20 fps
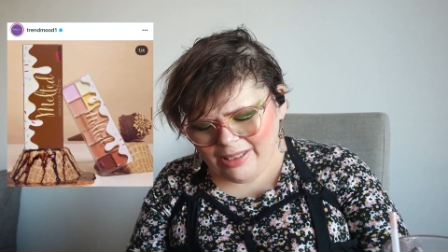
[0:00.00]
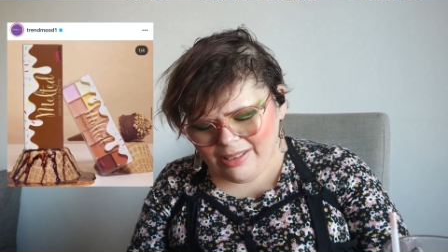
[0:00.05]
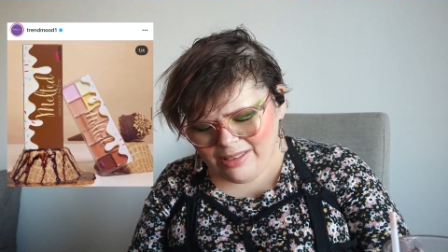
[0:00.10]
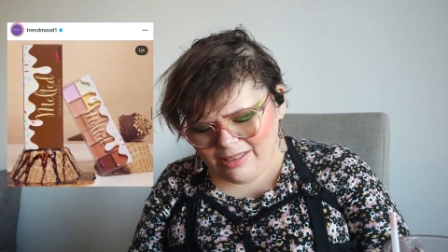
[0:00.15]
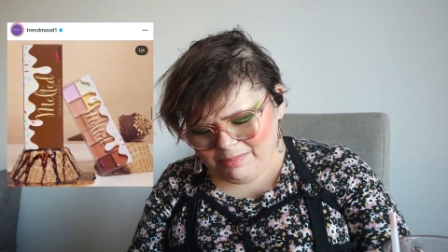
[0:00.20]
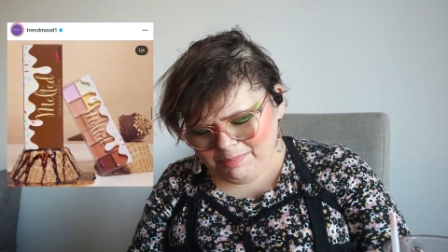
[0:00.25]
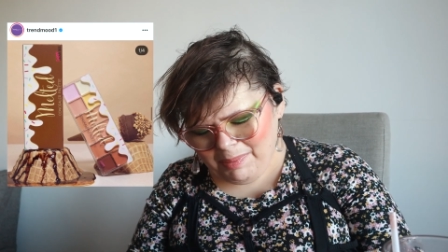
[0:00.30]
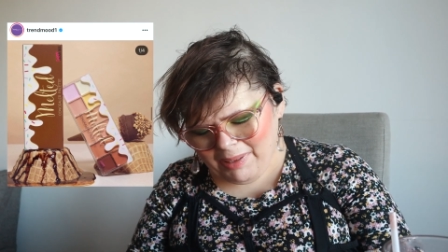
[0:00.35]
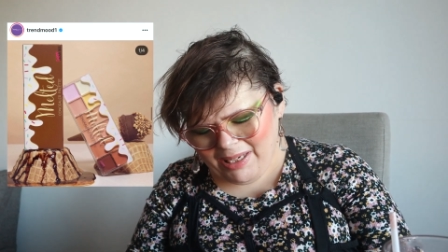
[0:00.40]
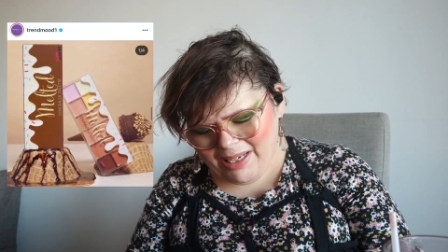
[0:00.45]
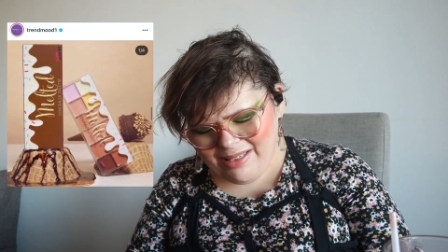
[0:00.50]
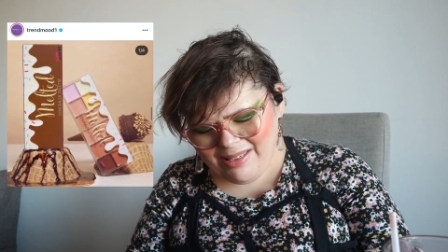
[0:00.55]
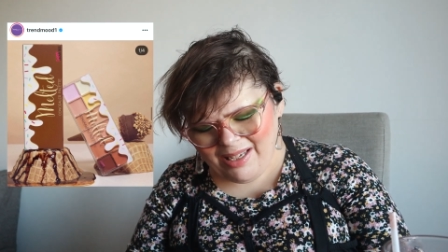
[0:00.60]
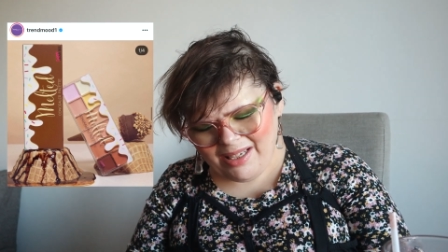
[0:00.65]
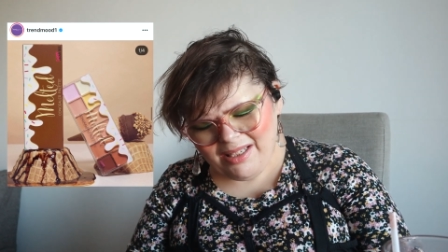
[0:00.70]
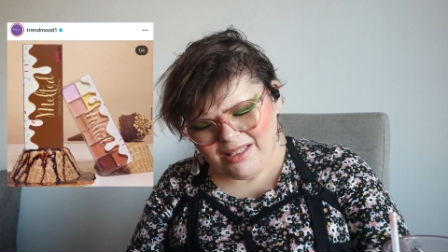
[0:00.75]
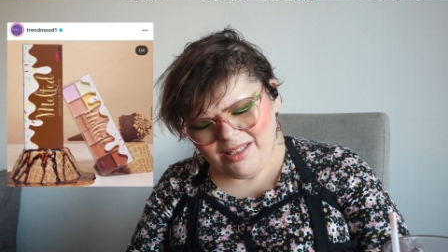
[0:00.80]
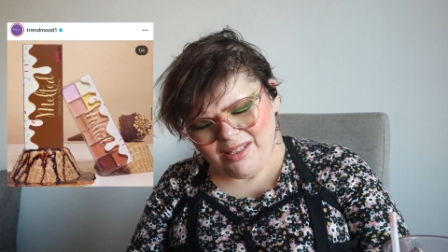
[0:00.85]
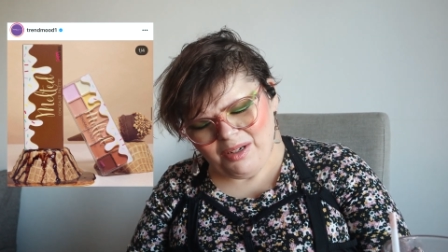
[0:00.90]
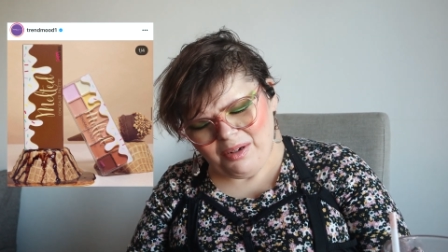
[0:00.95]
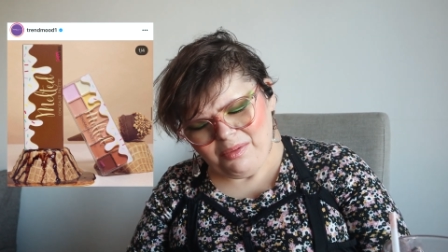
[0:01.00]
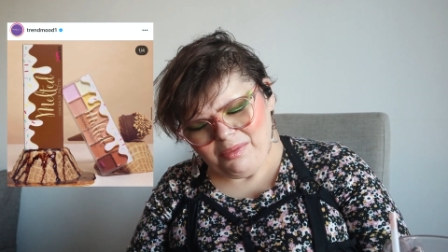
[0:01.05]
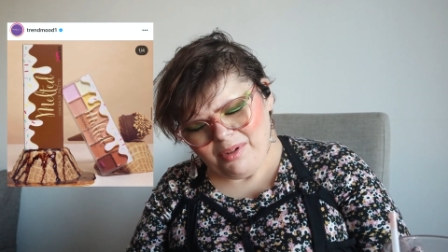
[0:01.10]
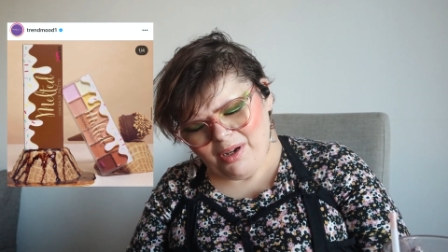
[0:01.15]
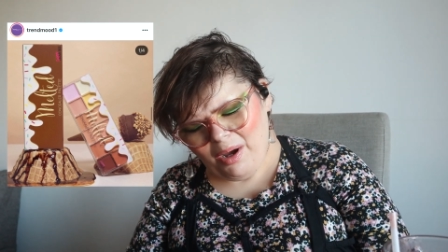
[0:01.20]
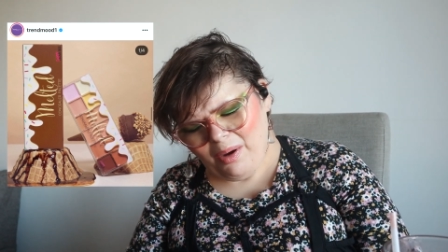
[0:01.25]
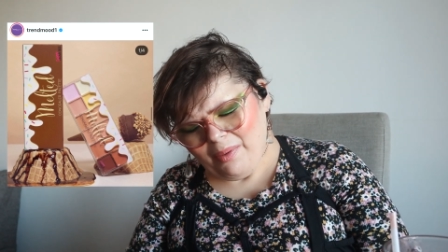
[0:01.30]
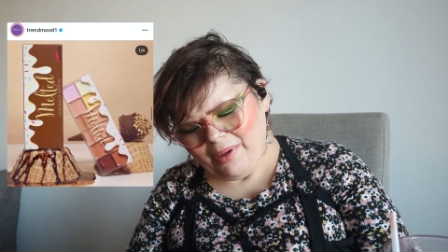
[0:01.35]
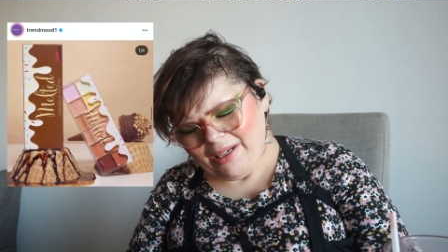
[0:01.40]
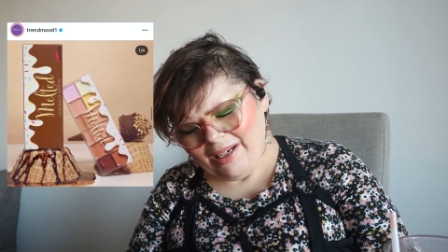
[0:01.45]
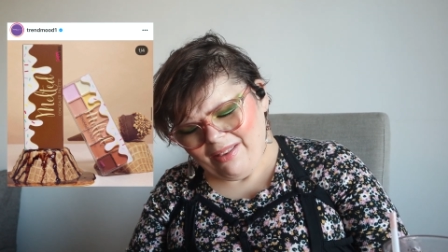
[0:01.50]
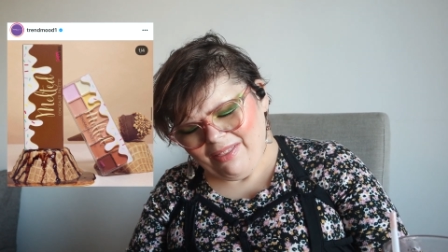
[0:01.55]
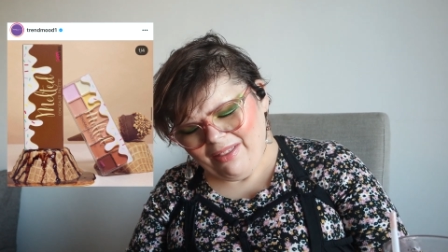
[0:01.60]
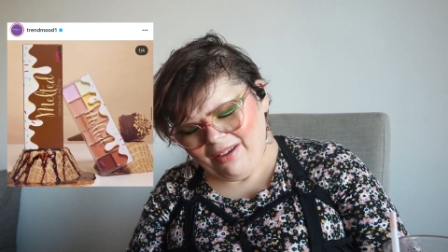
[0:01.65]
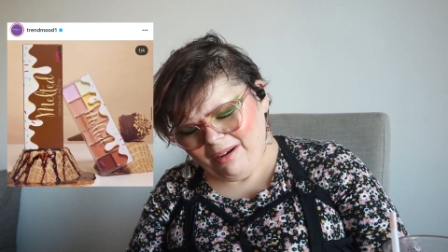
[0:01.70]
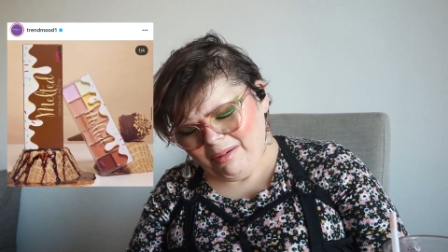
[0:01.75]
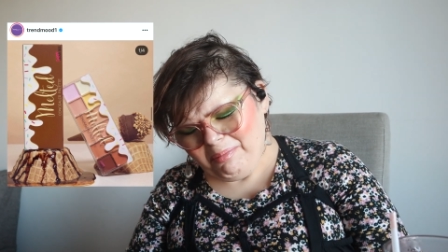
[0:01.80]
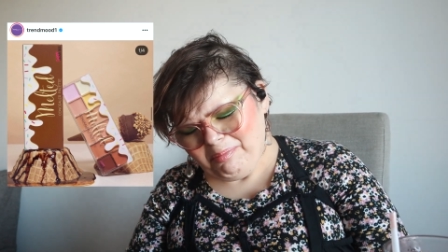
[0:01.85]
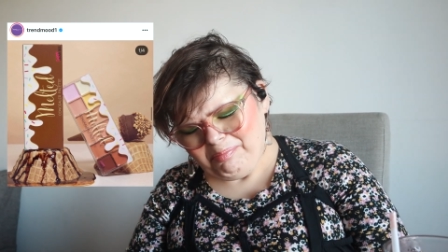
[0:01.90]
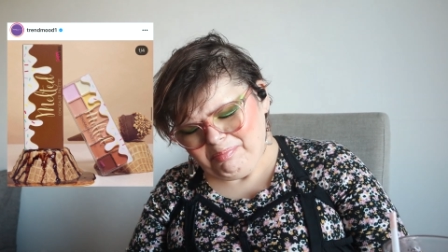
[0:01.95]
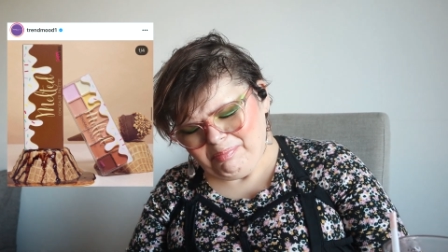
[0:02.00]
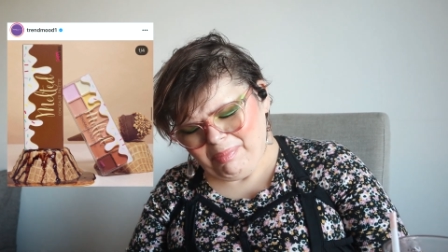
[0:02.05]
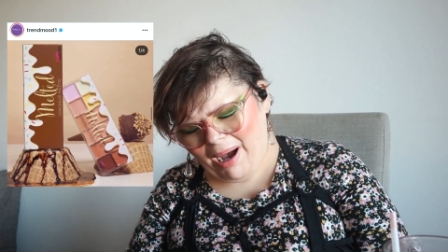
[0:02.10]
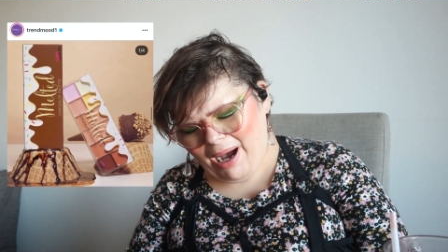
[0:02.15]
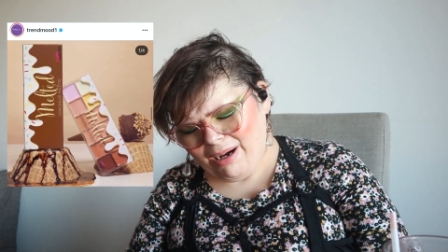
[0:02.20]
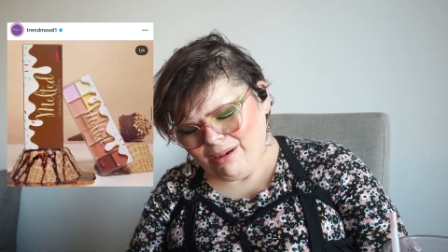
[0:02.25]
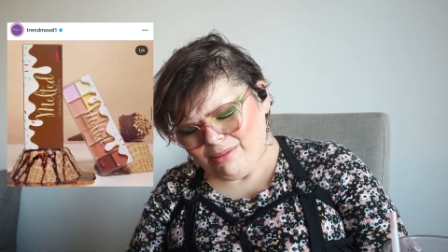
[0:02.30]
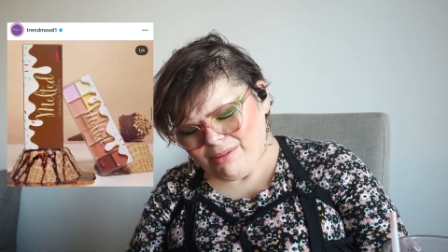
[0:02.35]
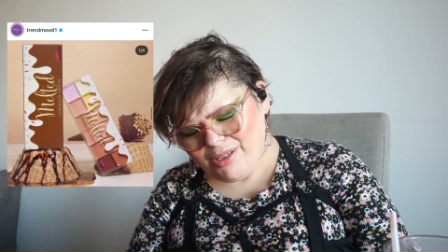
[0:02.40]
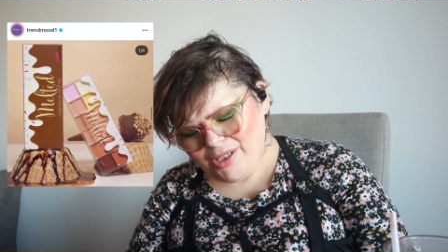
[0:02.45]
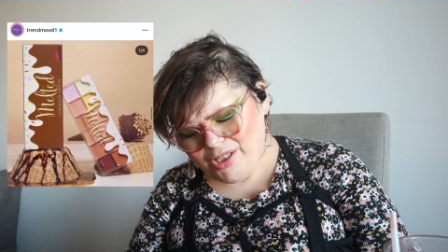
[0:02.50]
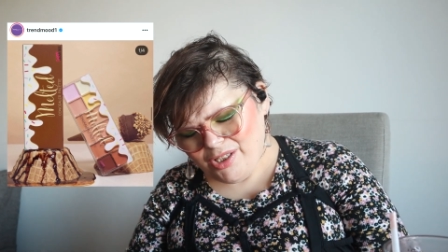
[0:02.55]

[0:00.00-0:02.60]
it's because I don't know anything about